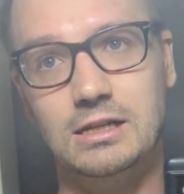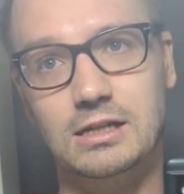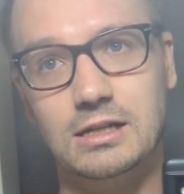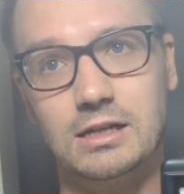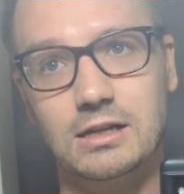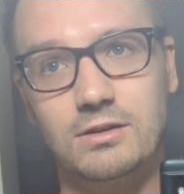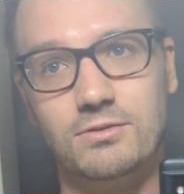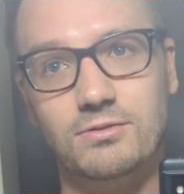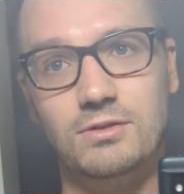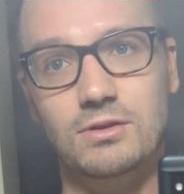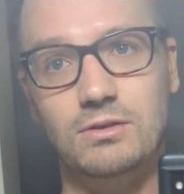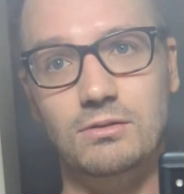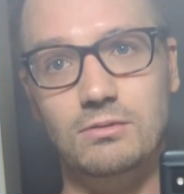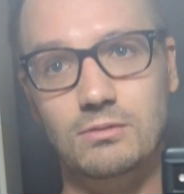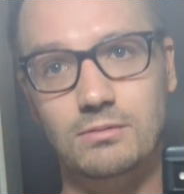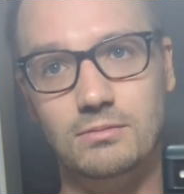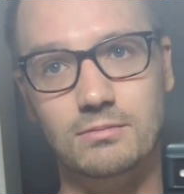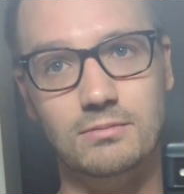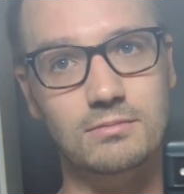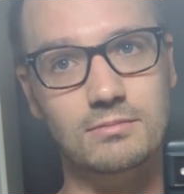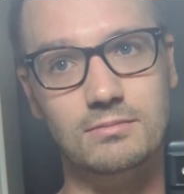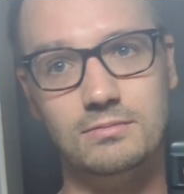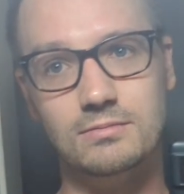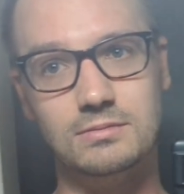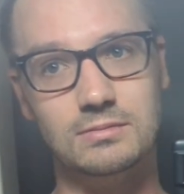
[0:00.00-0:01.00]
Like if
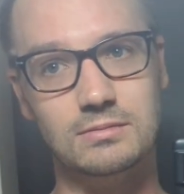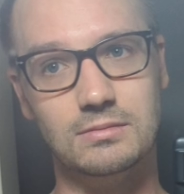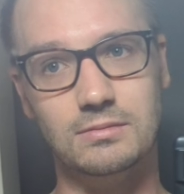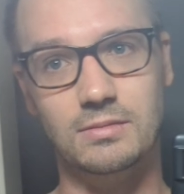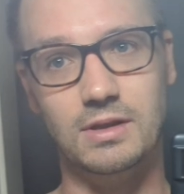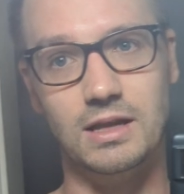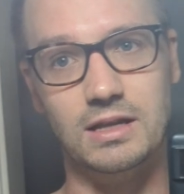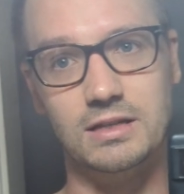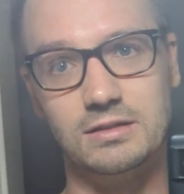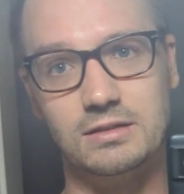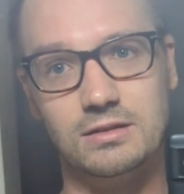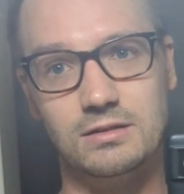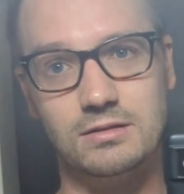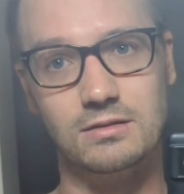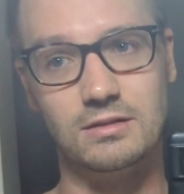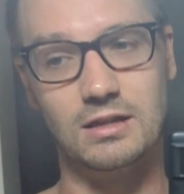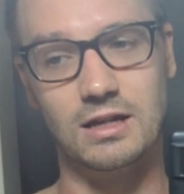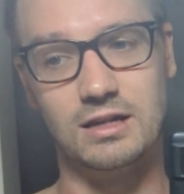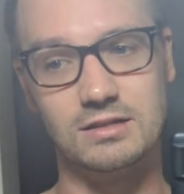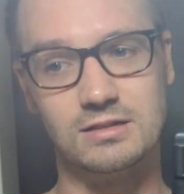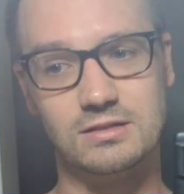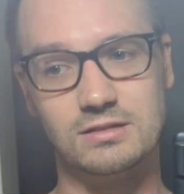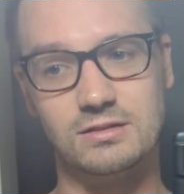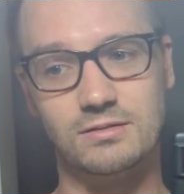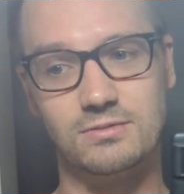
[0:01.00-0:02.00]
you,
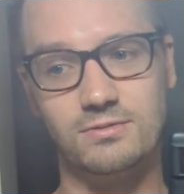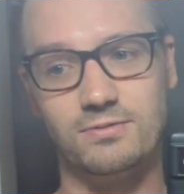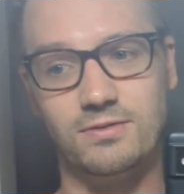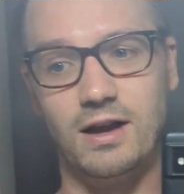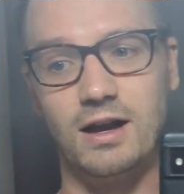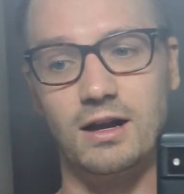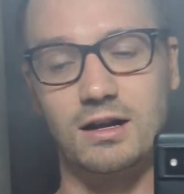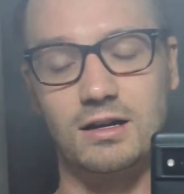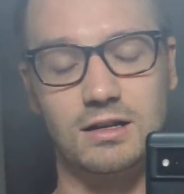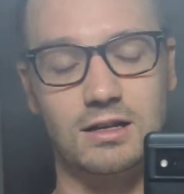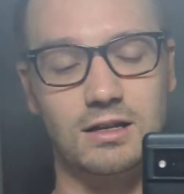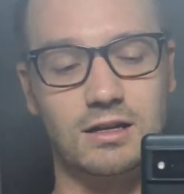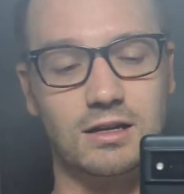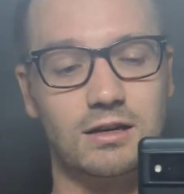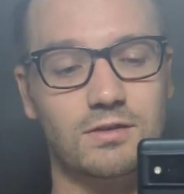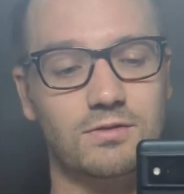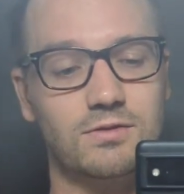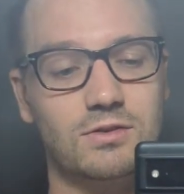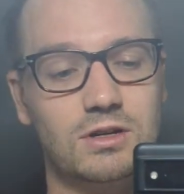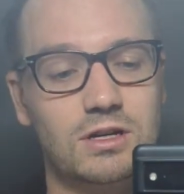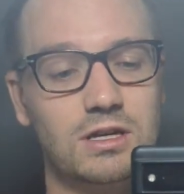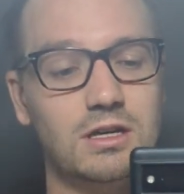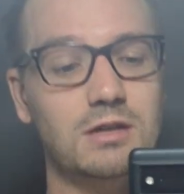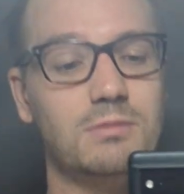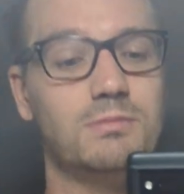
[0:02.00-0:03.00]
that's fact. Like if
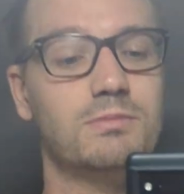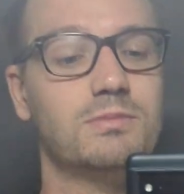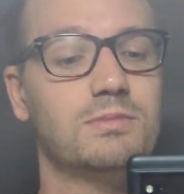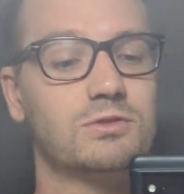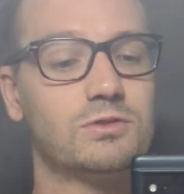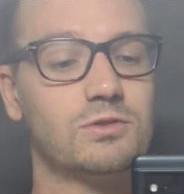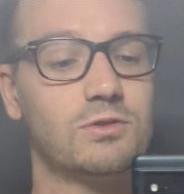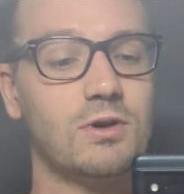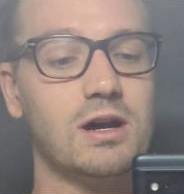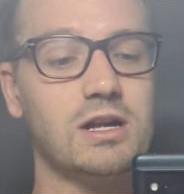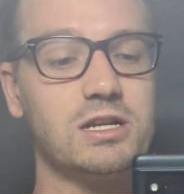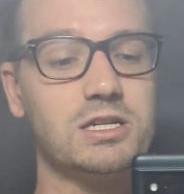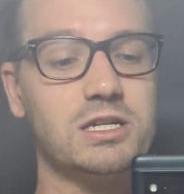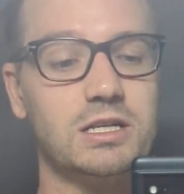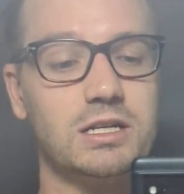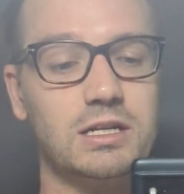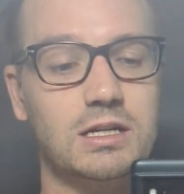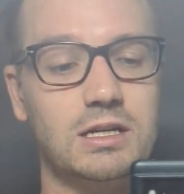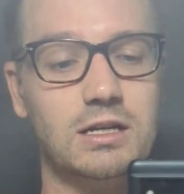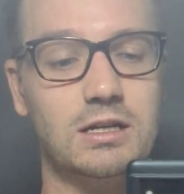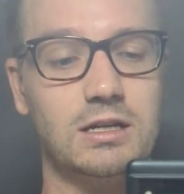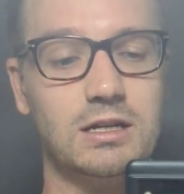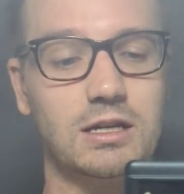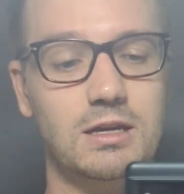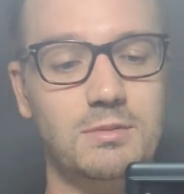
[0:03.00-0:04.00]
you keep
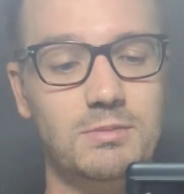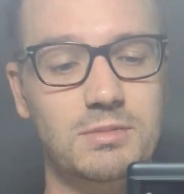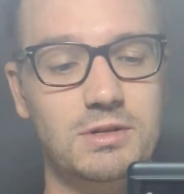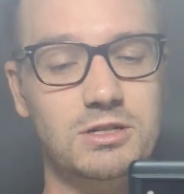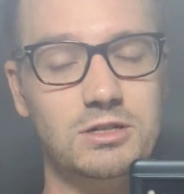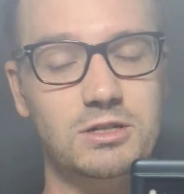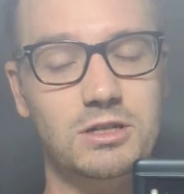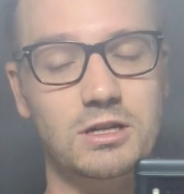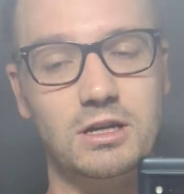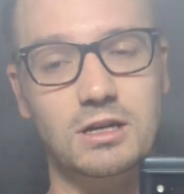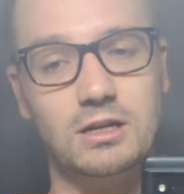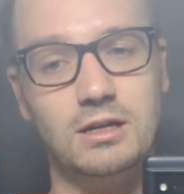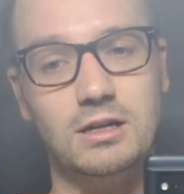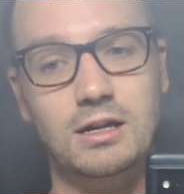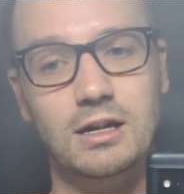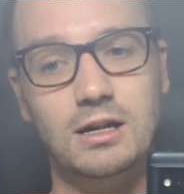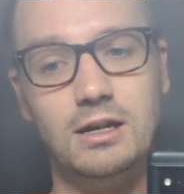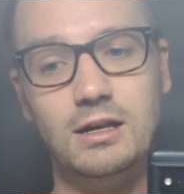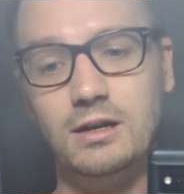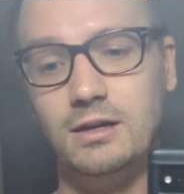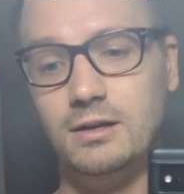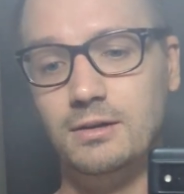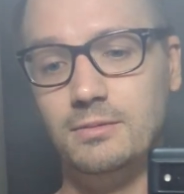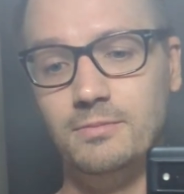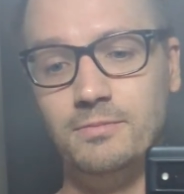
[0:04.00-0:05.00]
scratching and keep itching,
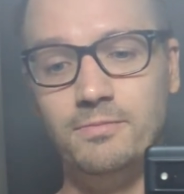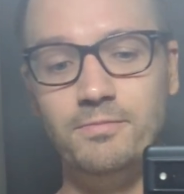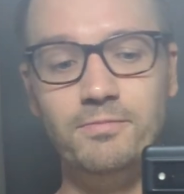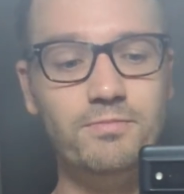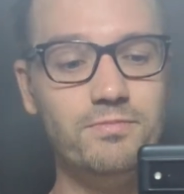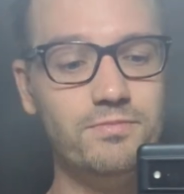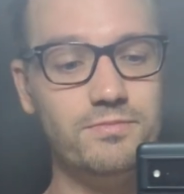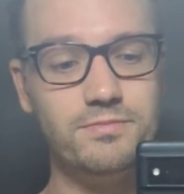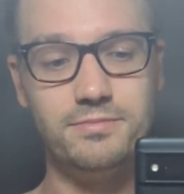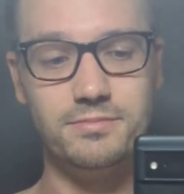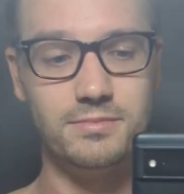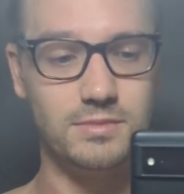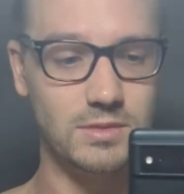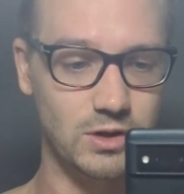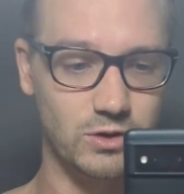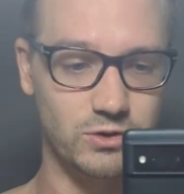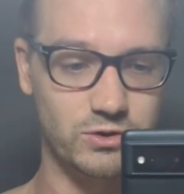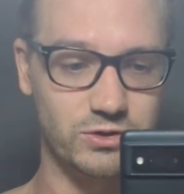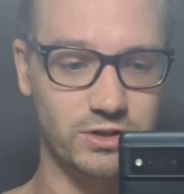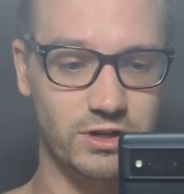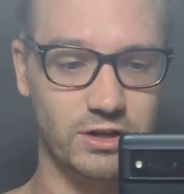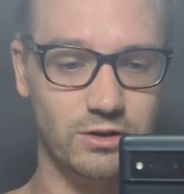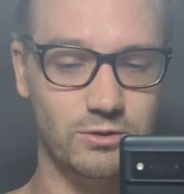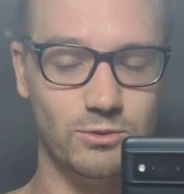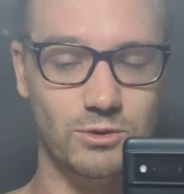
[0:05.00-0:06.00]
your
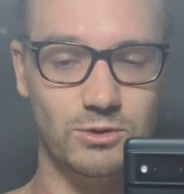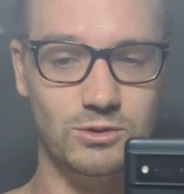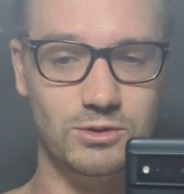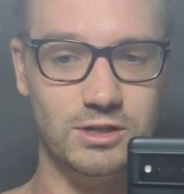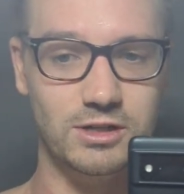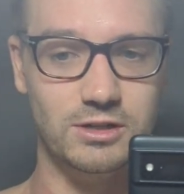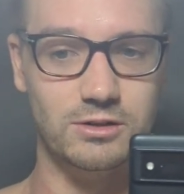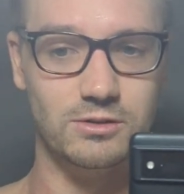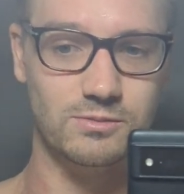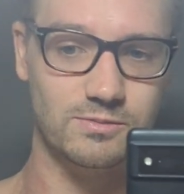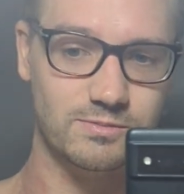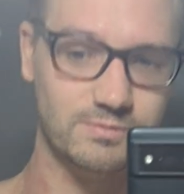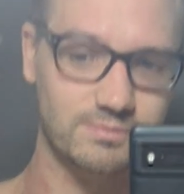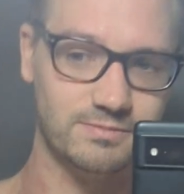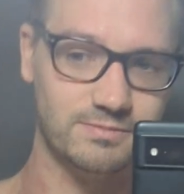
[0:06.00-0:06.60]
skin won't heal.